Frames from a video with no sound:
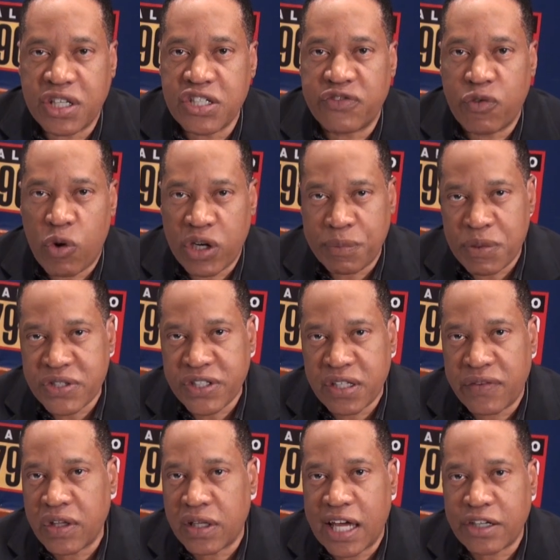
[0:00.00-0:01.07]
because 40%
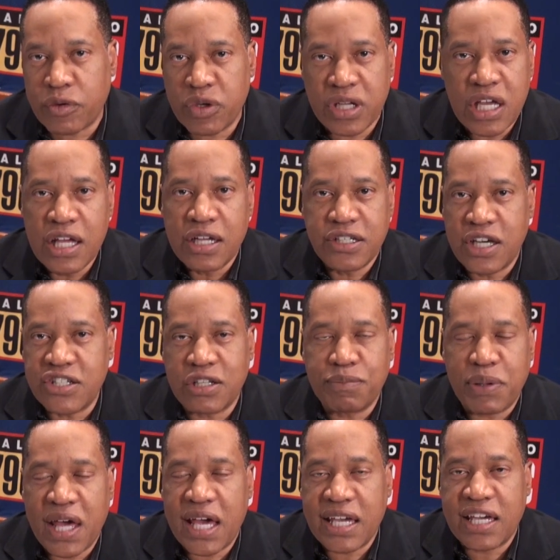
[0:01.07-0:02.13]
of the electorate doesn't
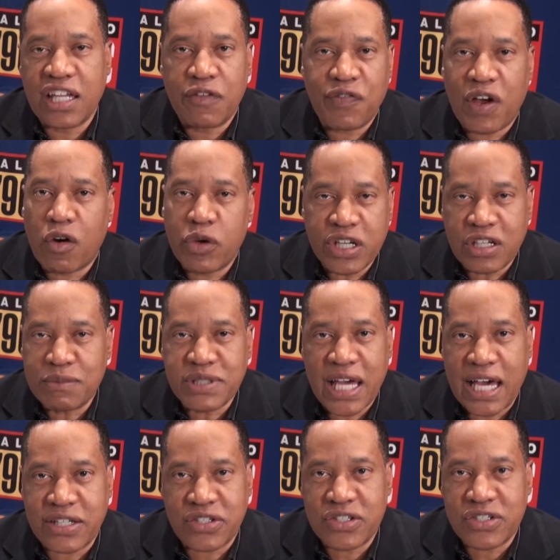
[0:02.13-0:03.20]
pay any federal income
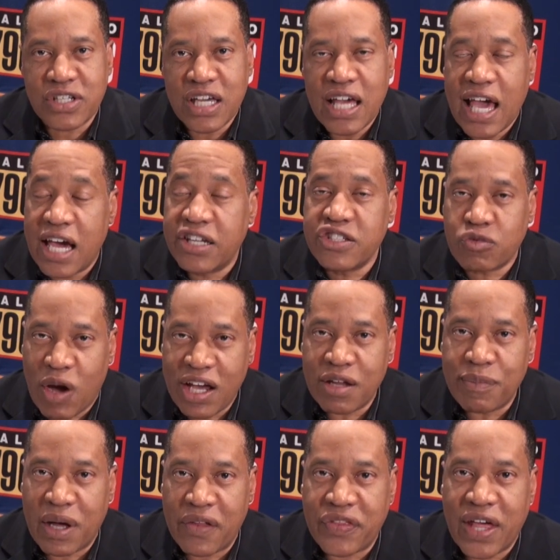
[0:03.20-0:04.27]
taxes. And he's right
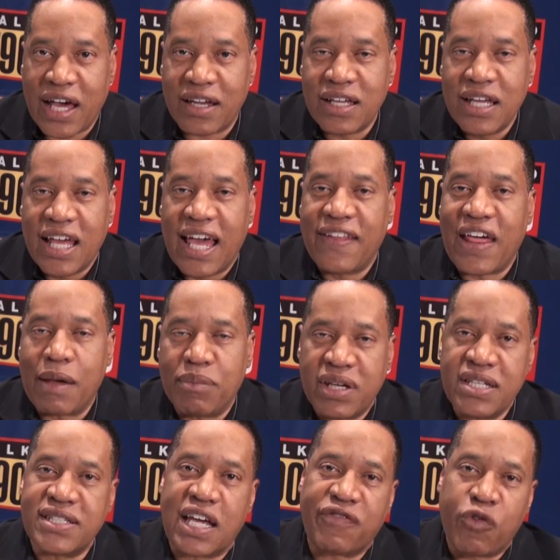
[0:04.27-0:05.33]
about that. And that
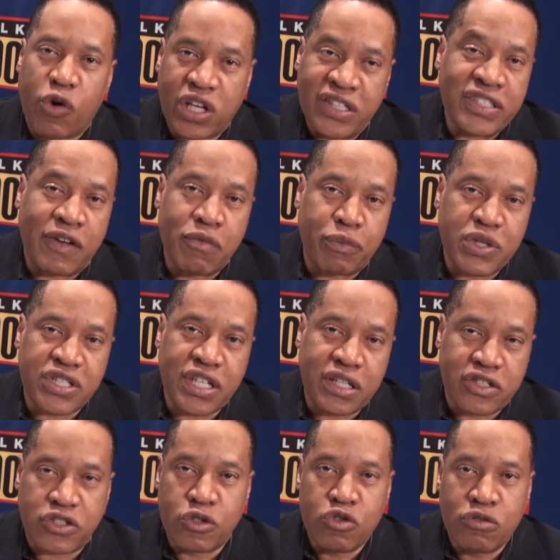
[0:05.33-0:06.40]
means that
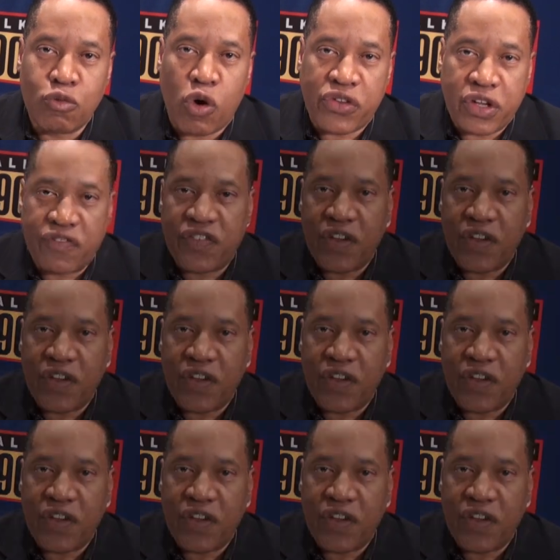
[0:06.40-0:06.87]
47%, soon more than